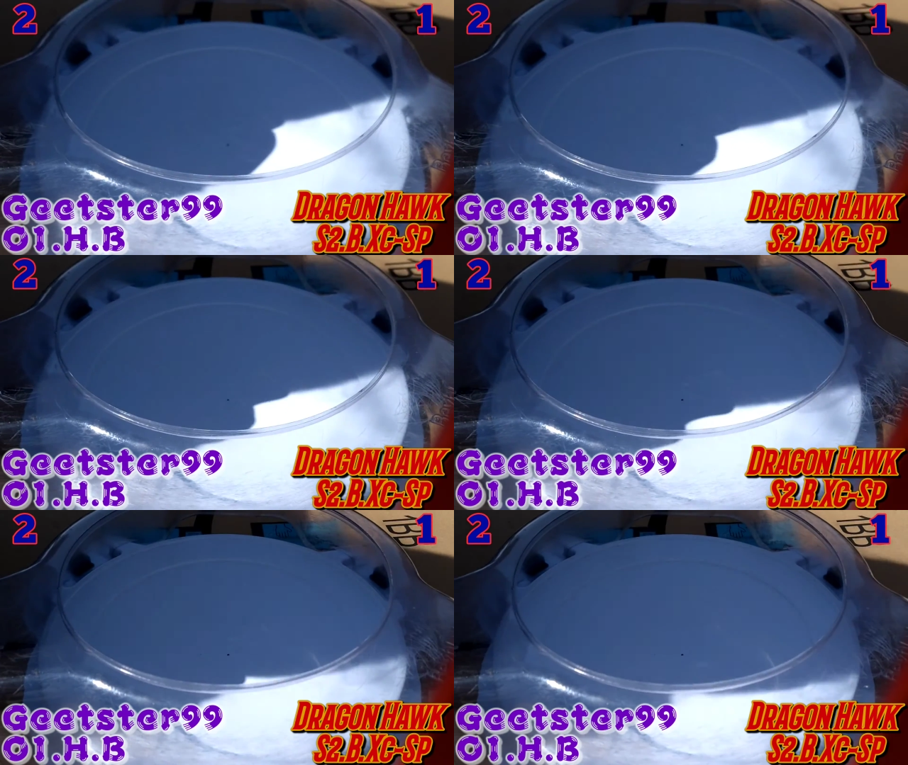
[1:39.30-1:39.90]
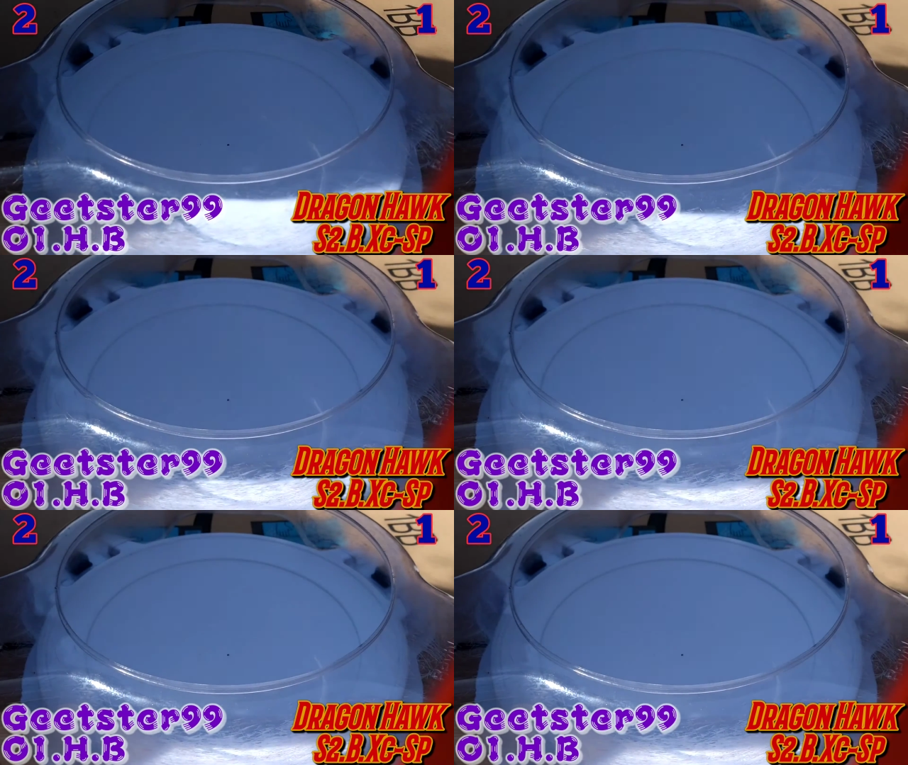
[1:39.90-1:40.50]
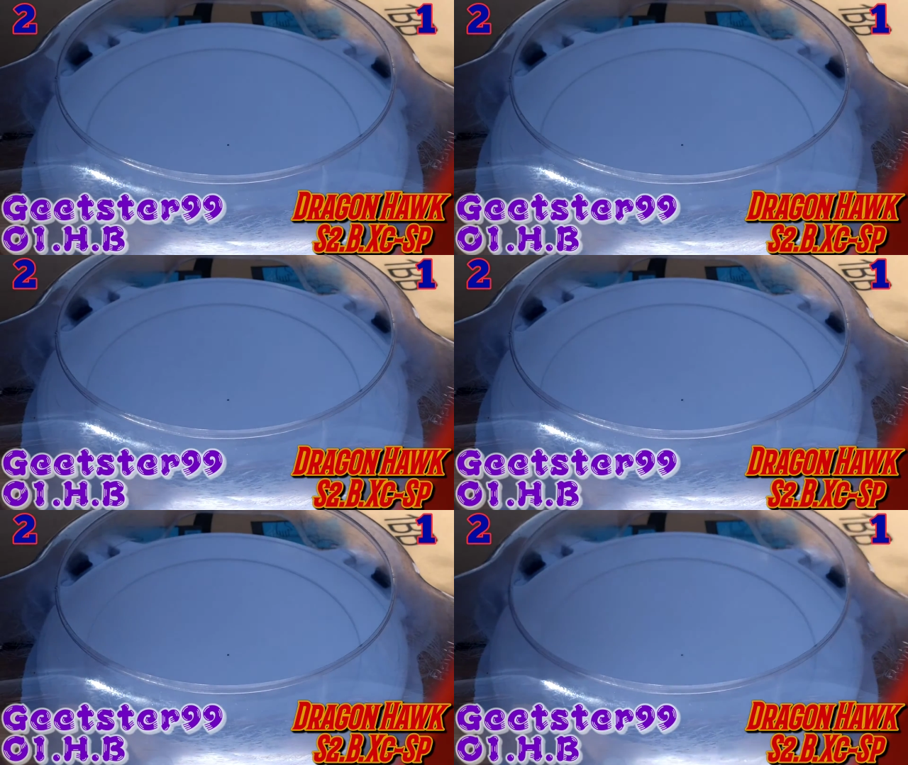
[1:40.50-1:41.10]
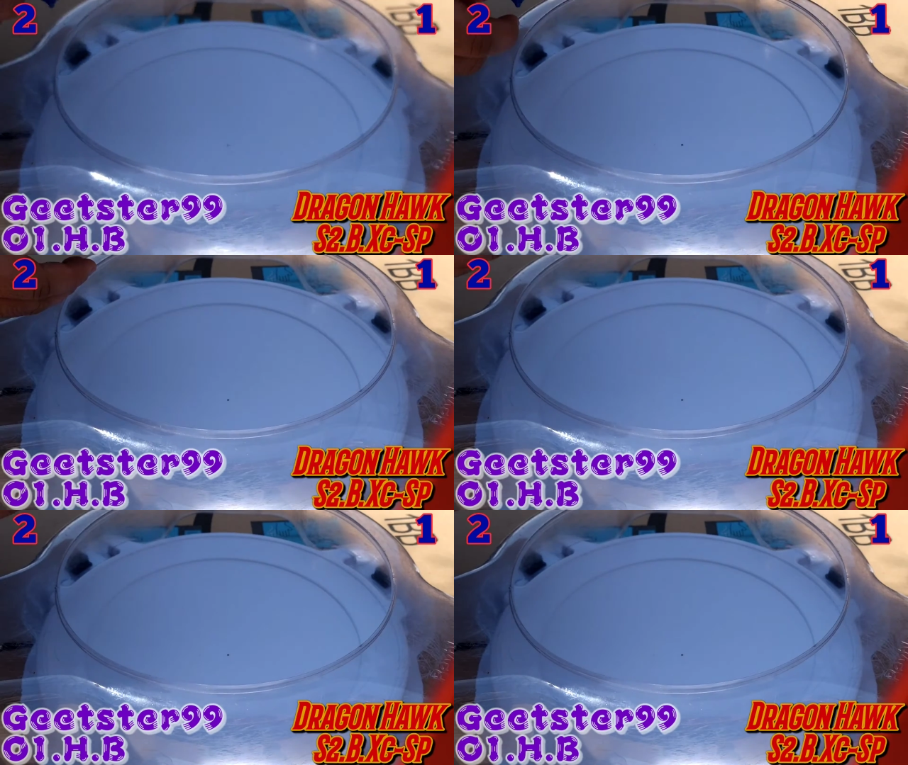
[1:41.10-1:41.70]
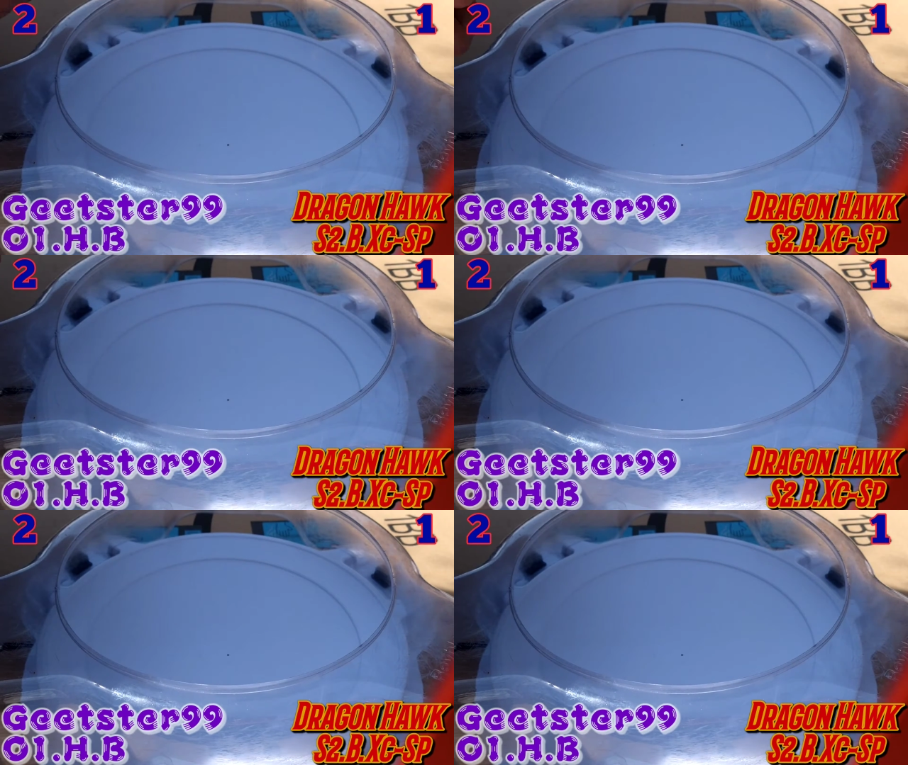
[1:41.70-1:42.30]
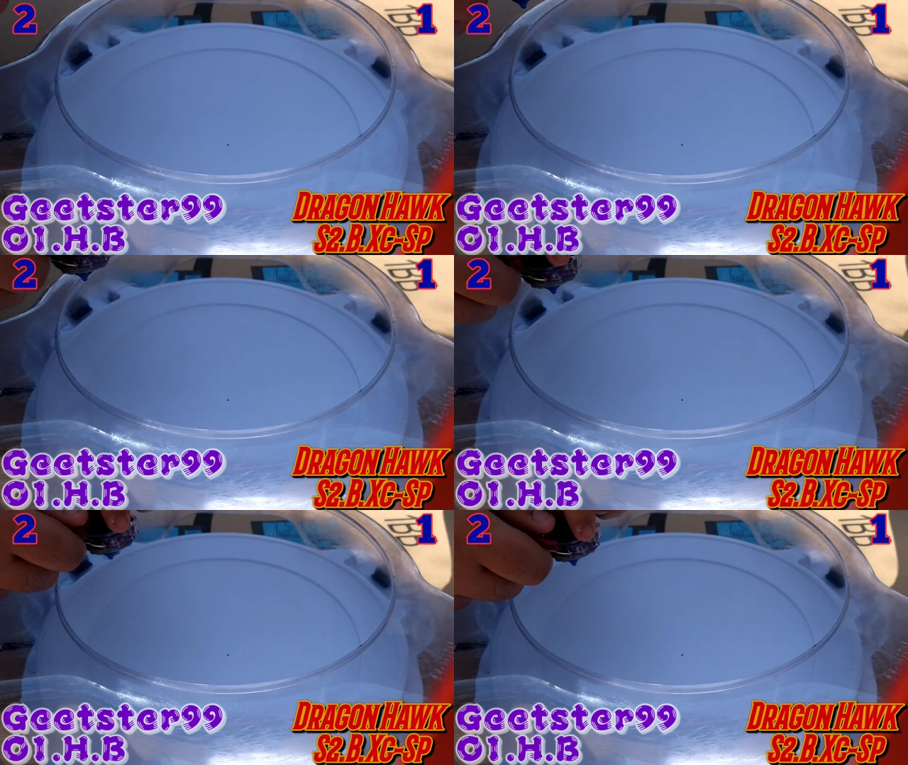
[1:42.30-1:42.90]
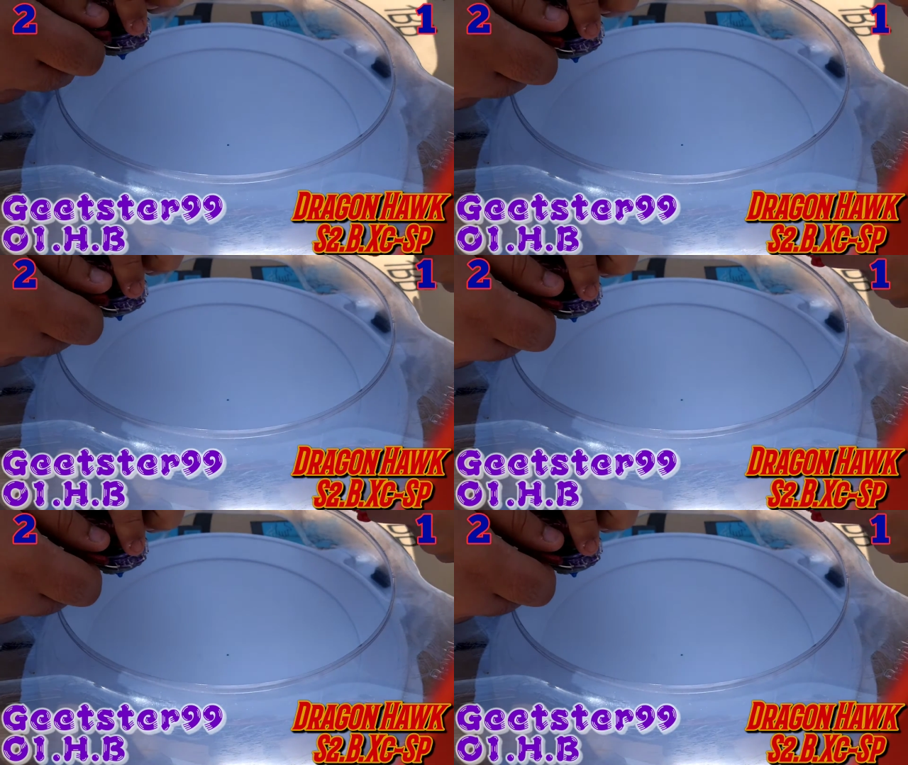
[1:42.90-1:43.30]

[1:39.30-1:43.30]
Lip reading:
[unreadable: no face in view]